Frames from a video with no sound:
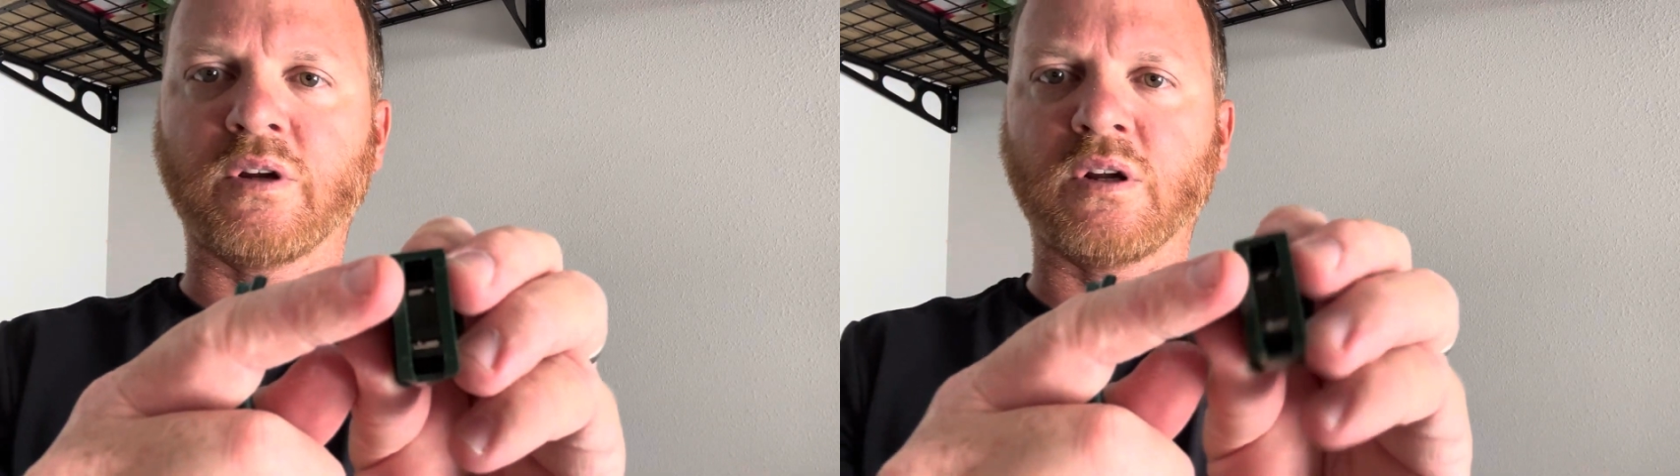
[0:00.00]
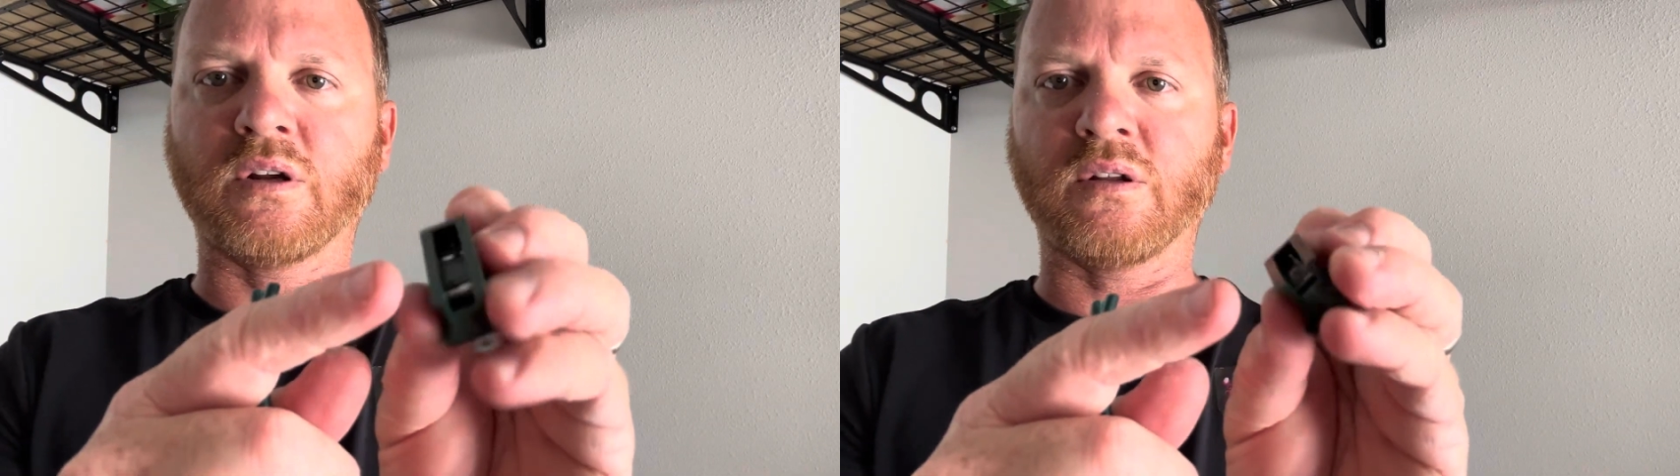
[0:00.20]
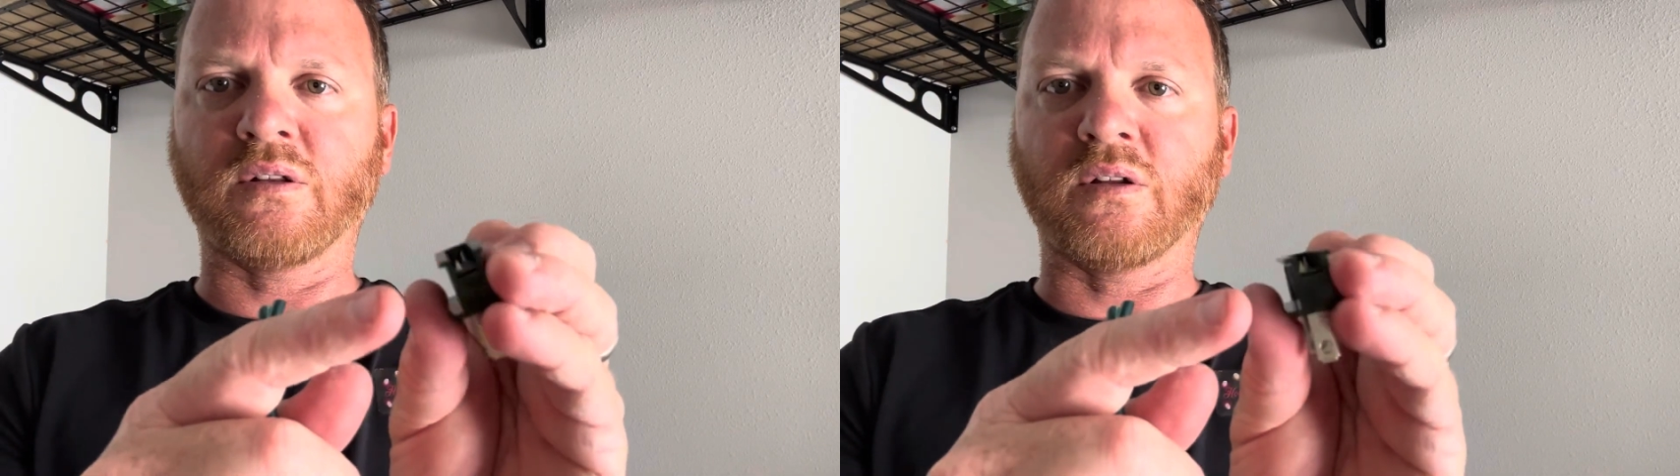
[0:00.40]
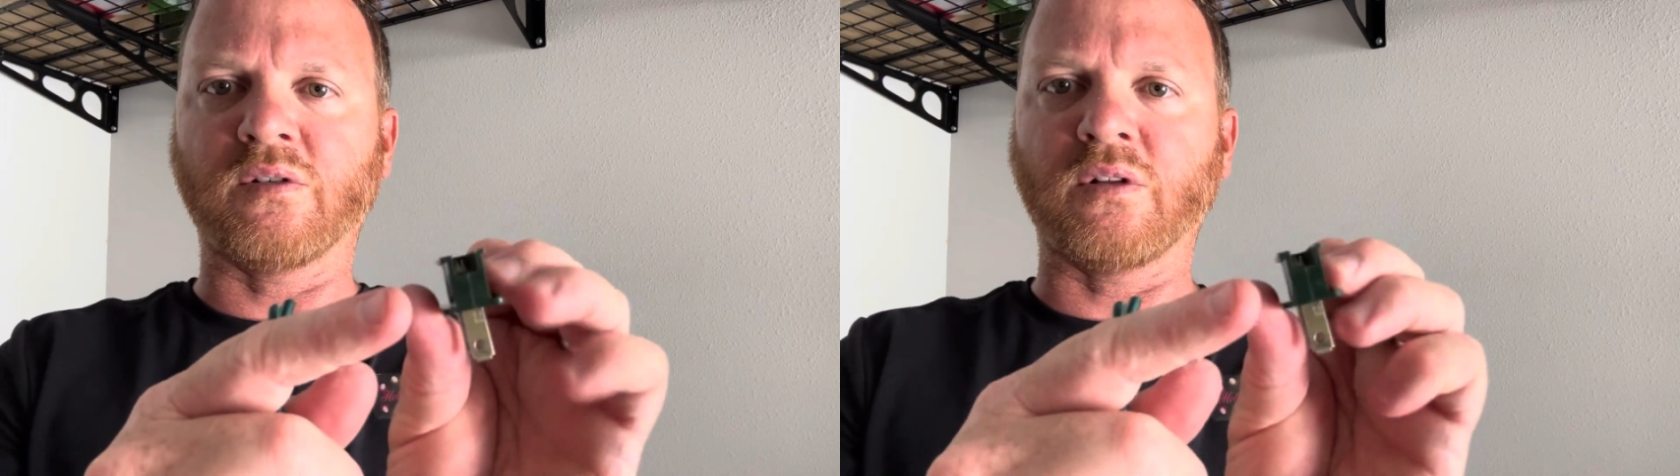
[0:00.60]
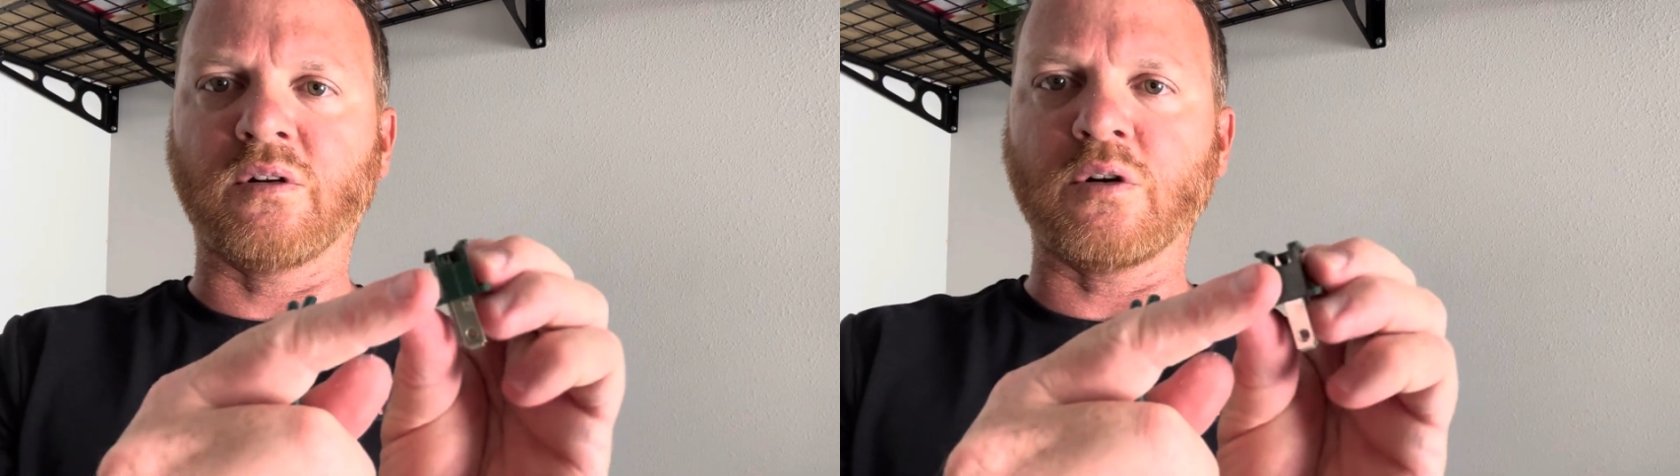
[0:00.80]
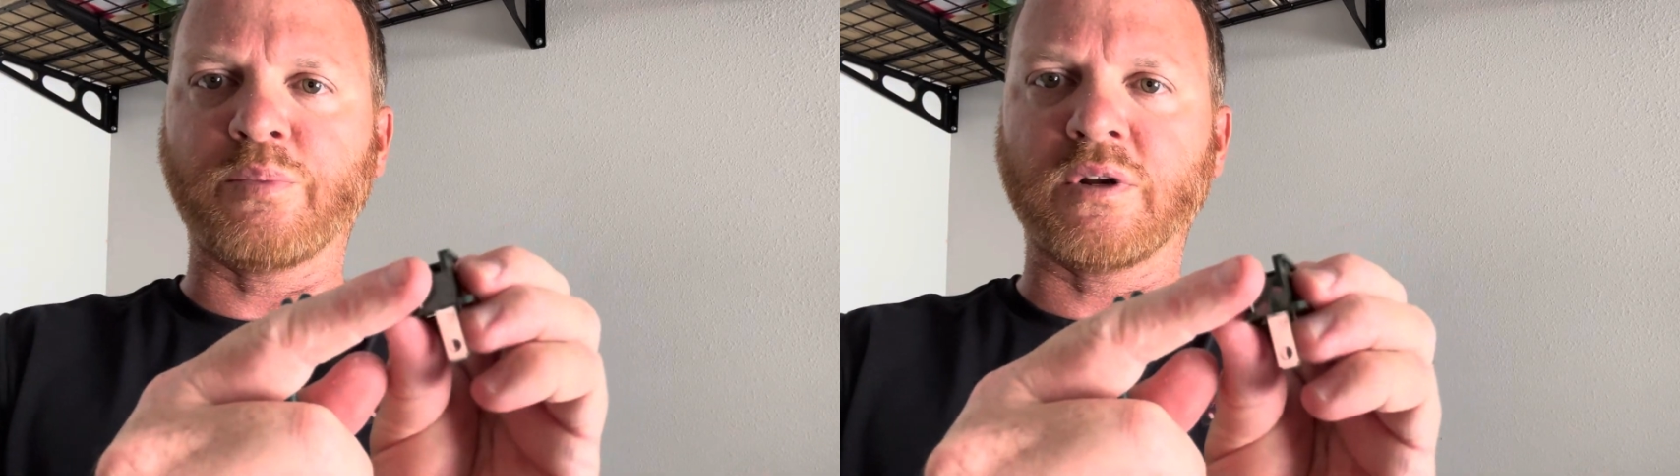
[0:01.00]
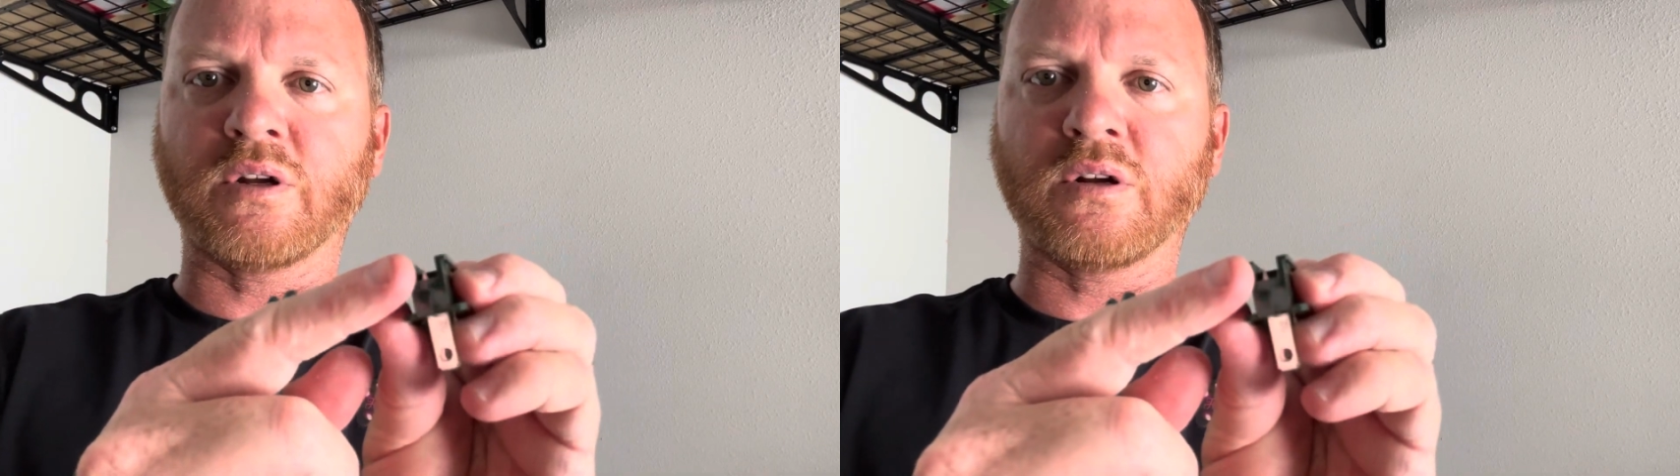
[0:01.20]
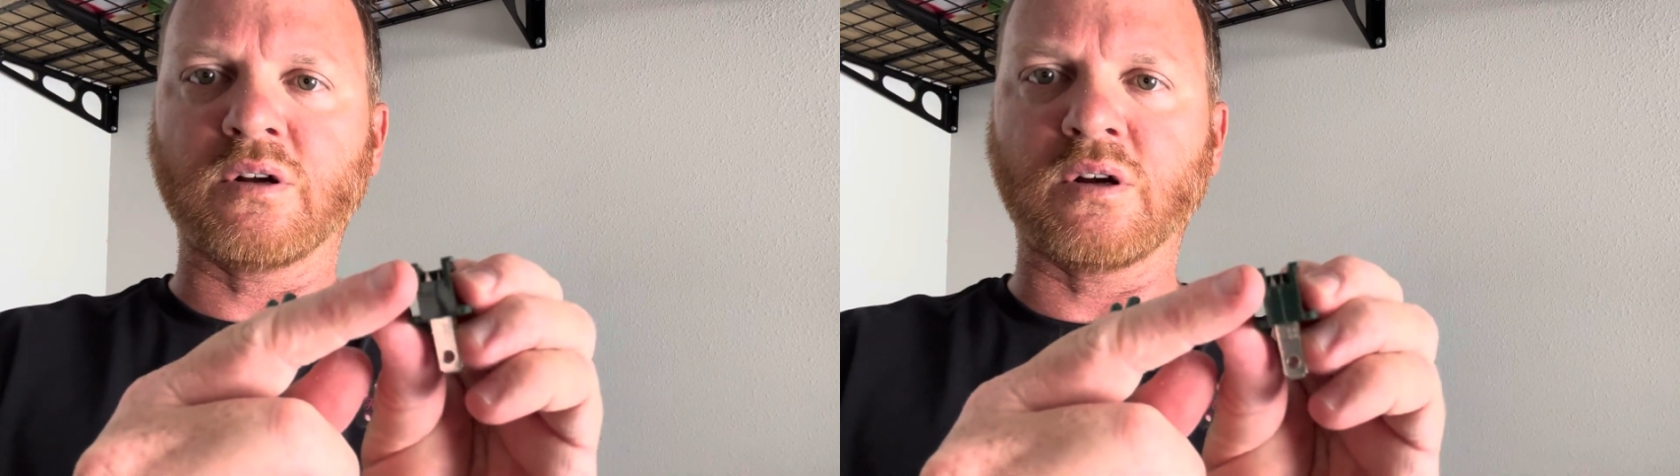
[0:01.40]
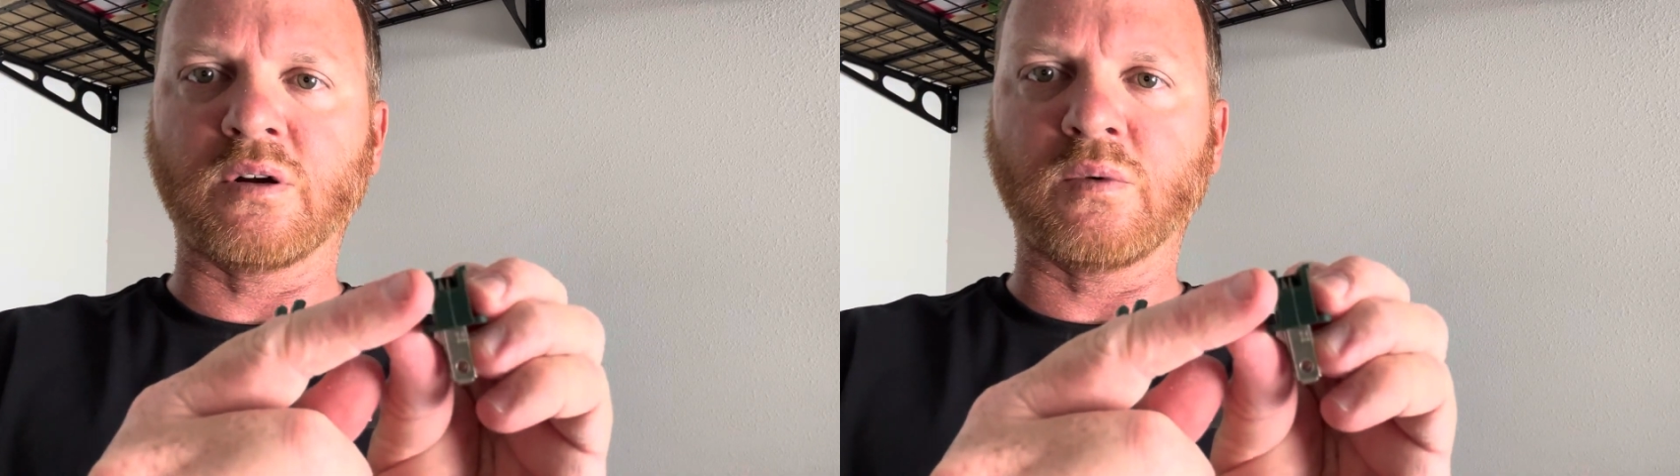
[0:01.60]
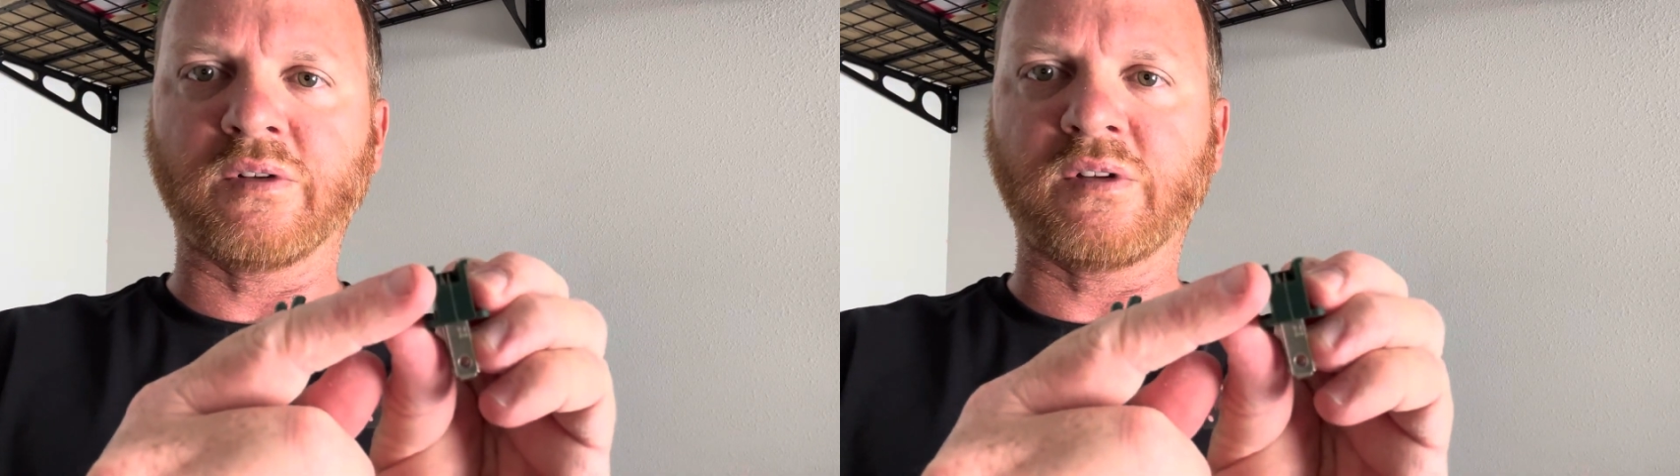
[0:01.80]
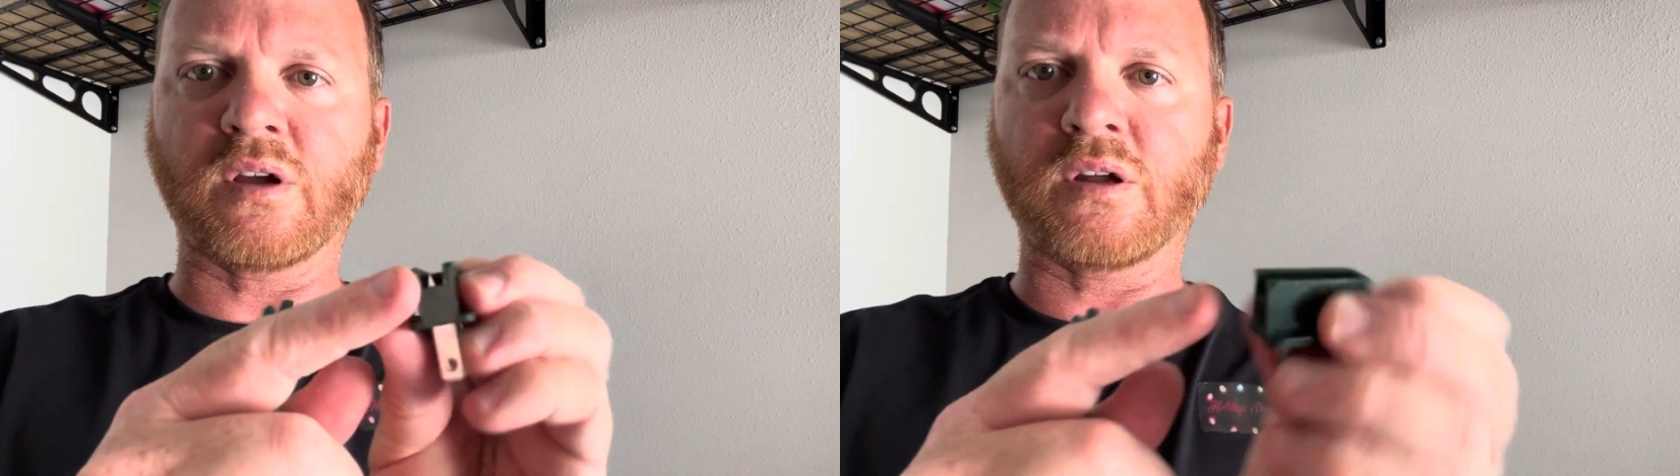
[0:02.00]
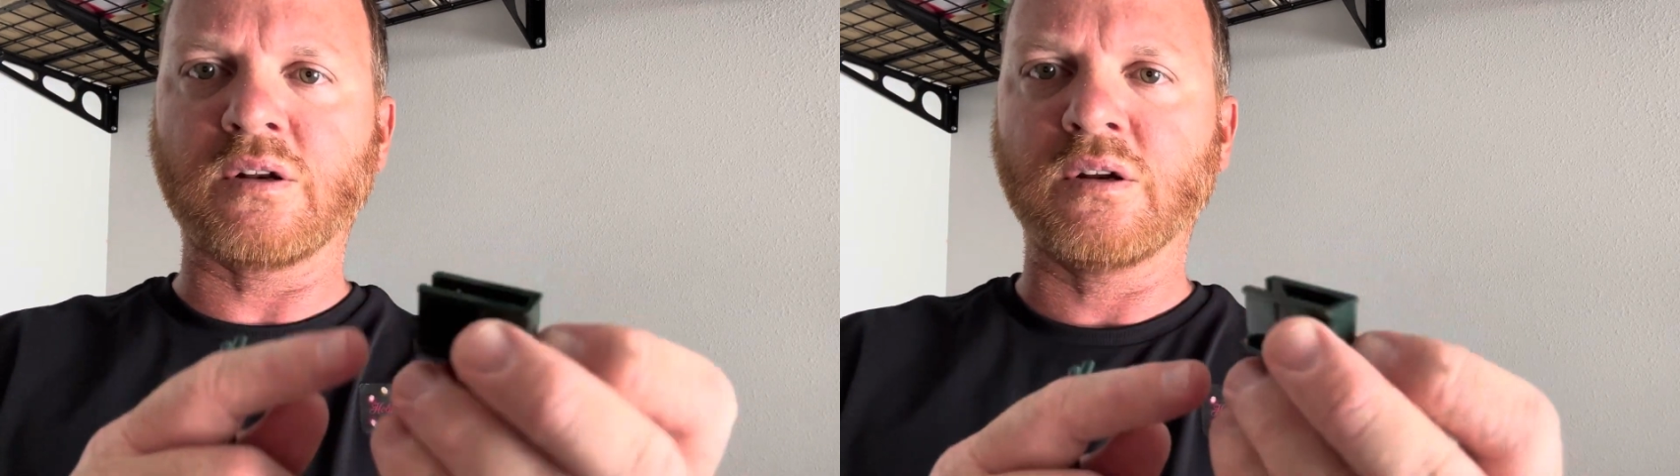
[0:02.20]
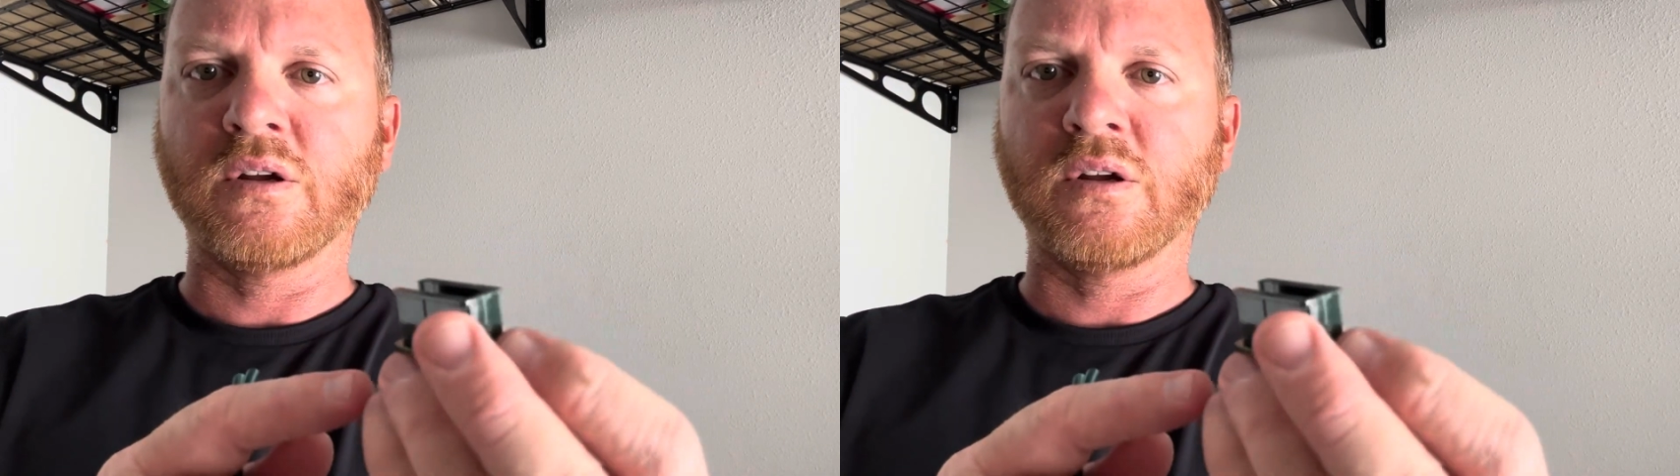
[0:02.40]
there's a little opening on one side